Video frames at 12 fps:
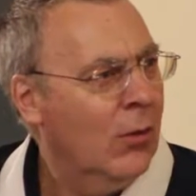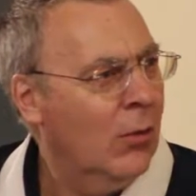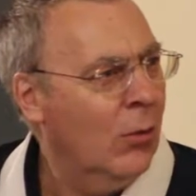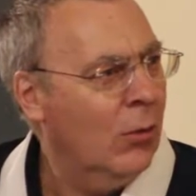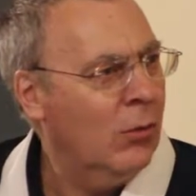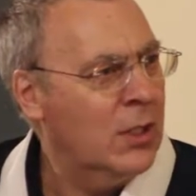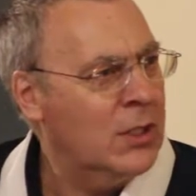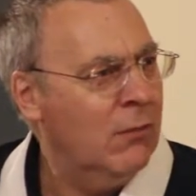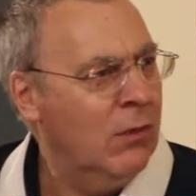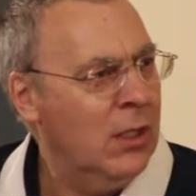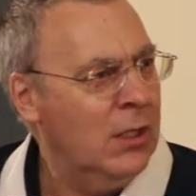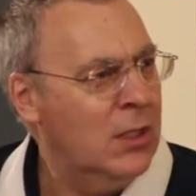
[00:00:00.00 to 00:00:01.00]
all the rest
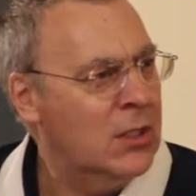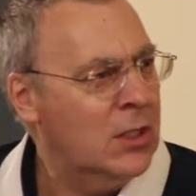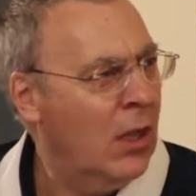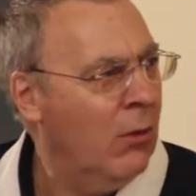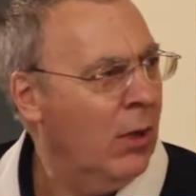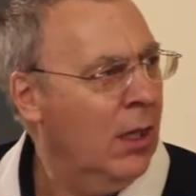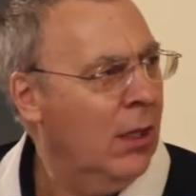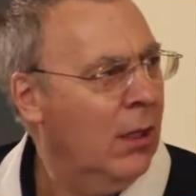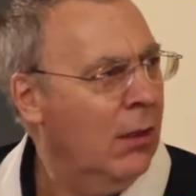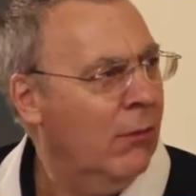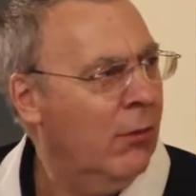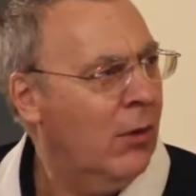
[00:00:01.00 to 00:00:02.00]
of it, and it's going
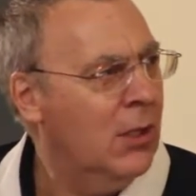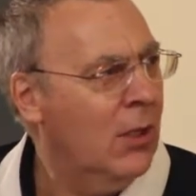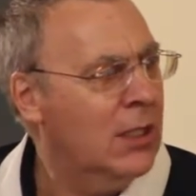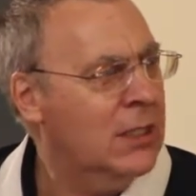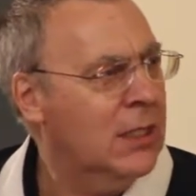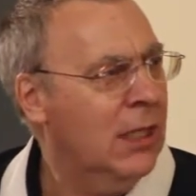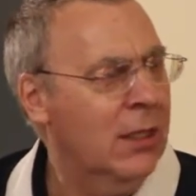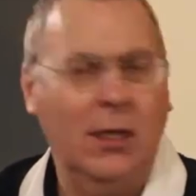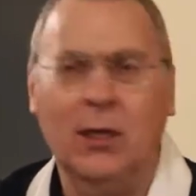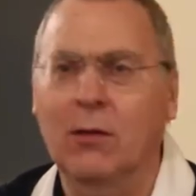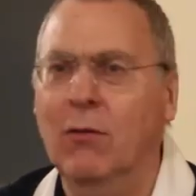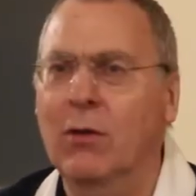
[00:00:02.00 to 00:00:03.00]
very nicely,
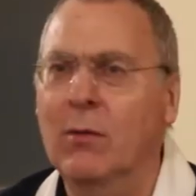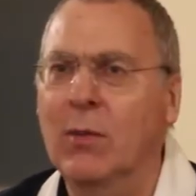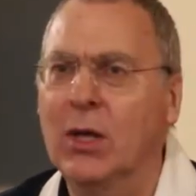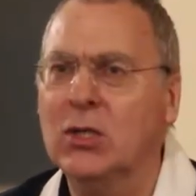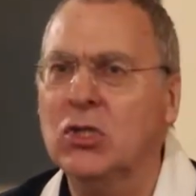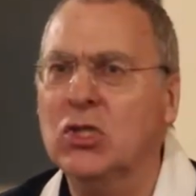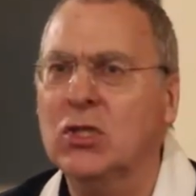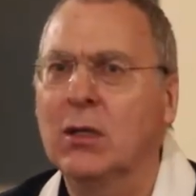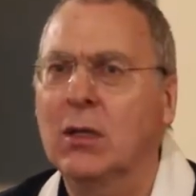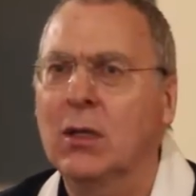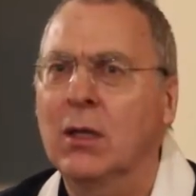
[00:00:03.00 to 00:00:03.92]
thank you very much,